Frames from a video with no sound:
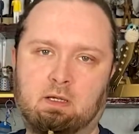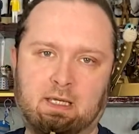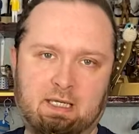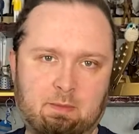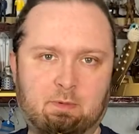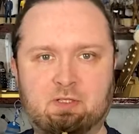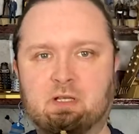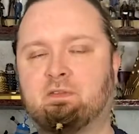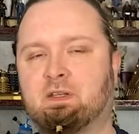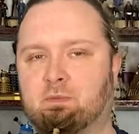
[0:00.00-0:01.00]
AEW
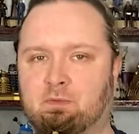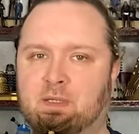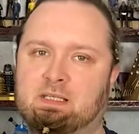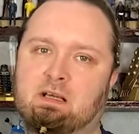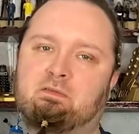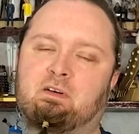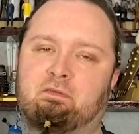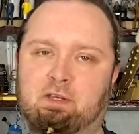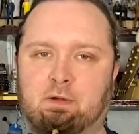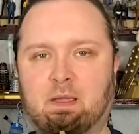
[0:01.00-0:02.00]
stuff, our WWE stuff, our
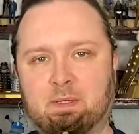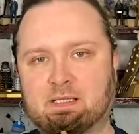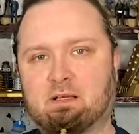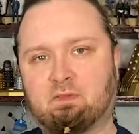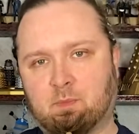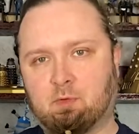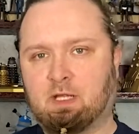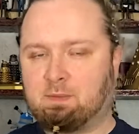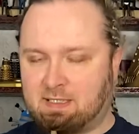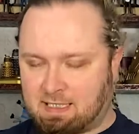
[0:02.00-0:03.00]
video gaming stuff, the board
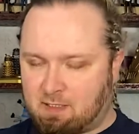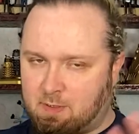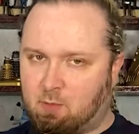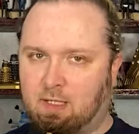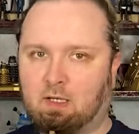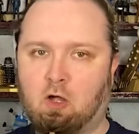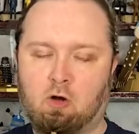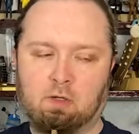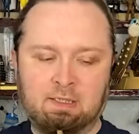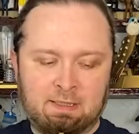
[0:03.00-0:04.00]
games. They tend to be quite long.